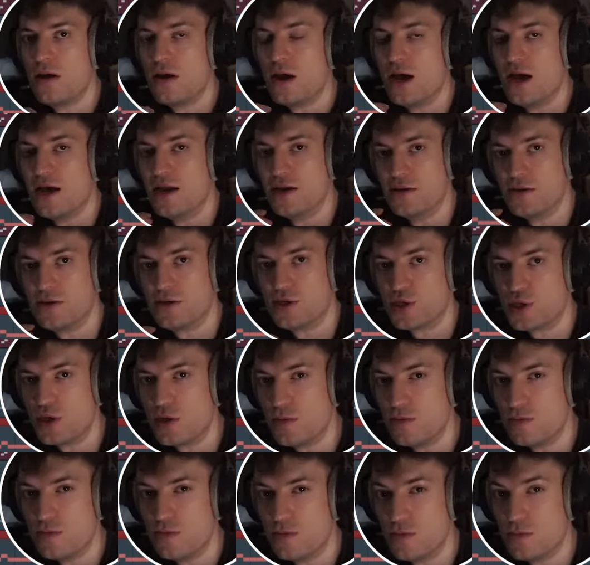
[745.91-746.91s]
and
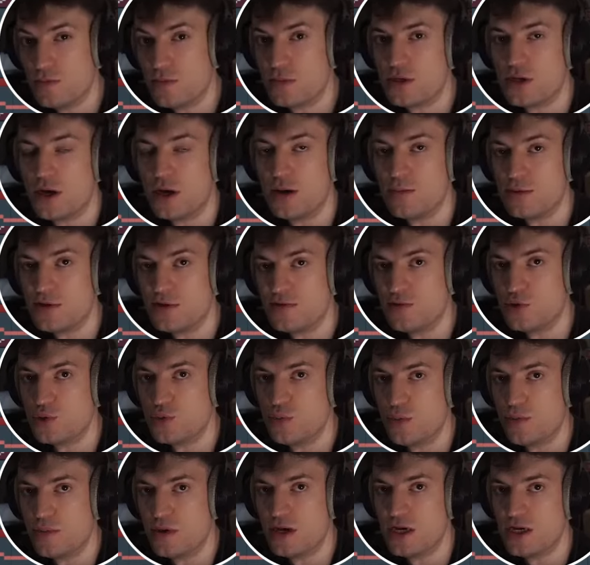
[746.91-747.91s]
some types of drum
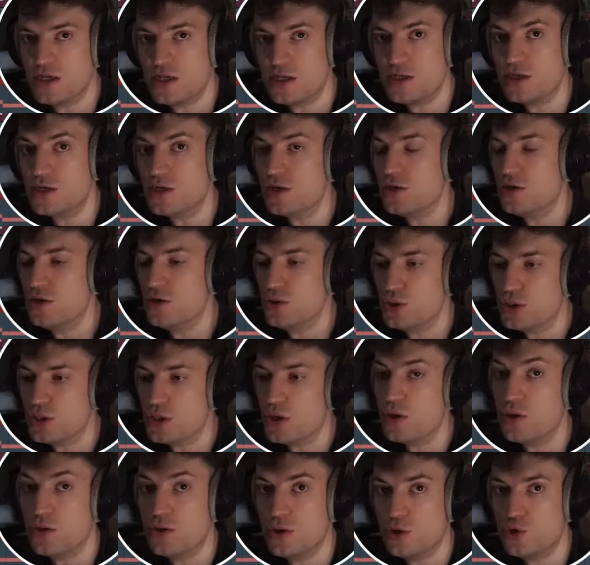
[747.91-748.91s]
and bass you can use it
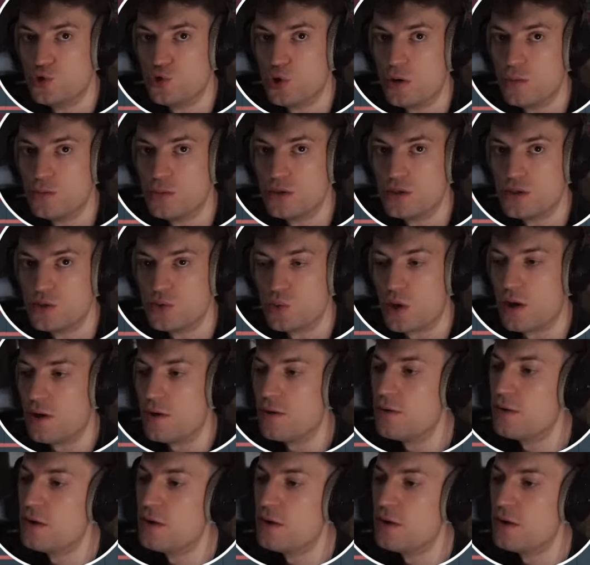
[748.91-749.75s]
on the drops as well.